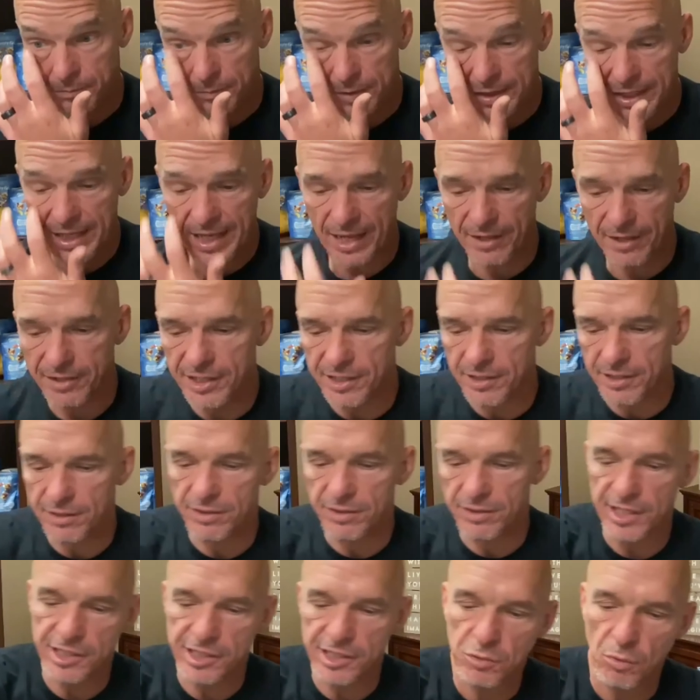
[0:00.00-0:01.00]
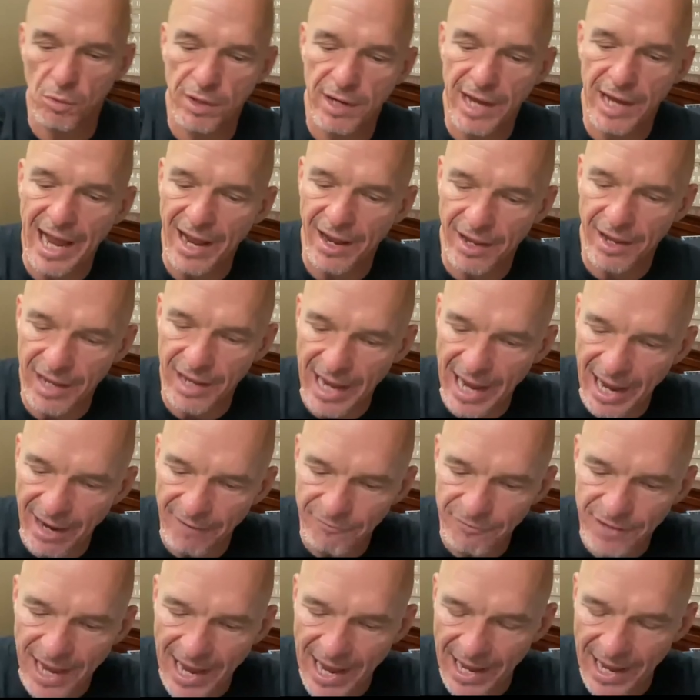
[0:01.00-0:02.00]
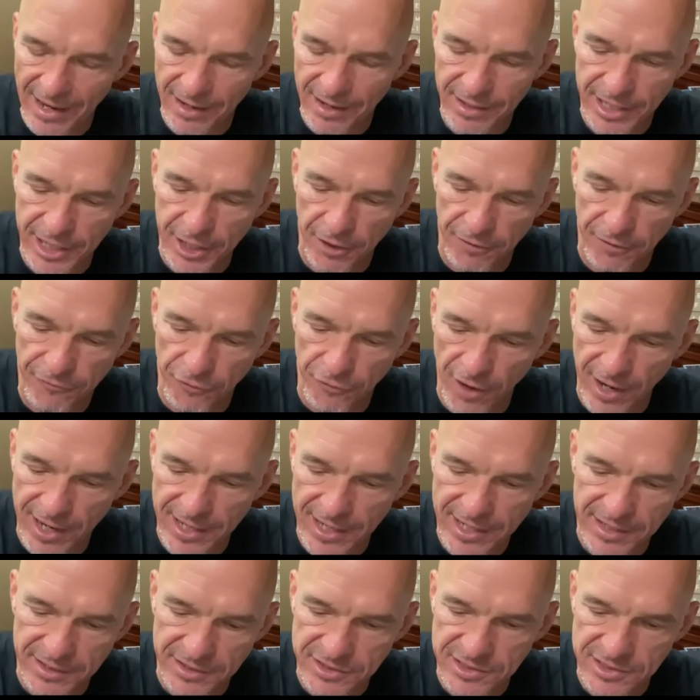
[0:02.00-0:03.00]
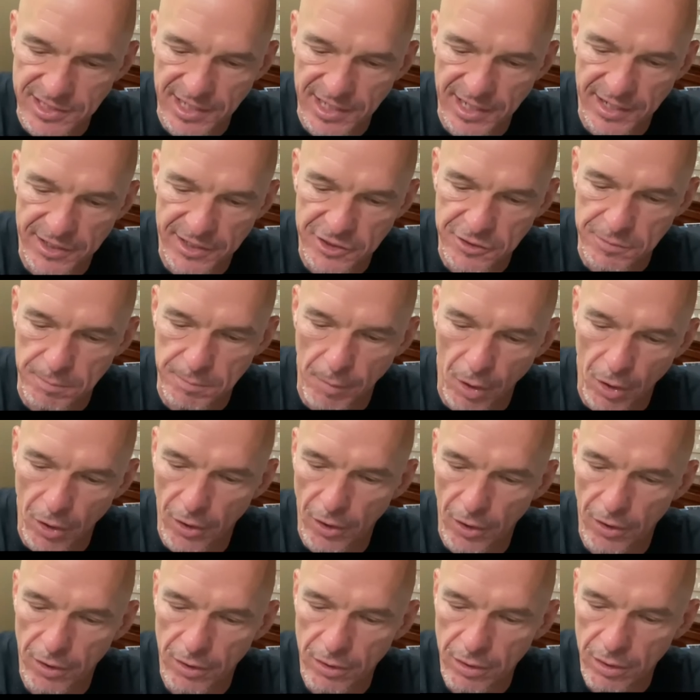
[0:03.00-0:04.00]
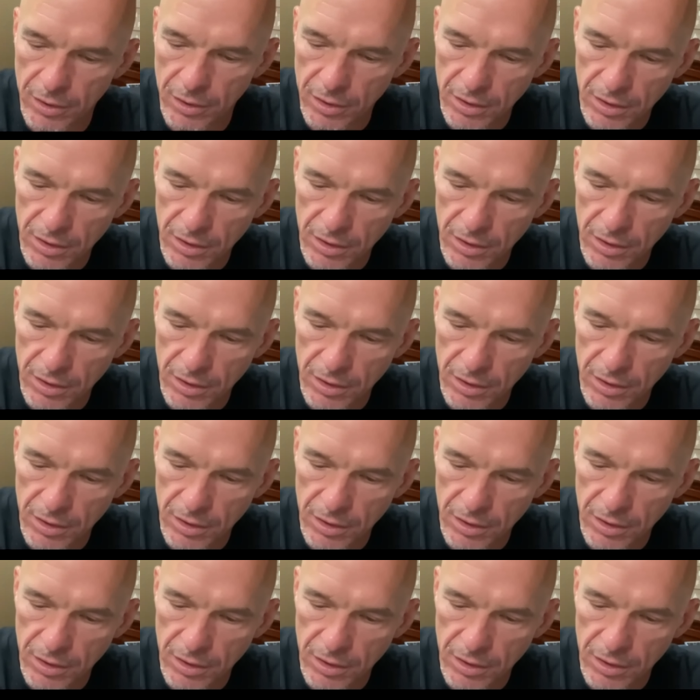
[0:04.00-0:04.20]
Yeah, this one I I've got here frankincense, myrrh.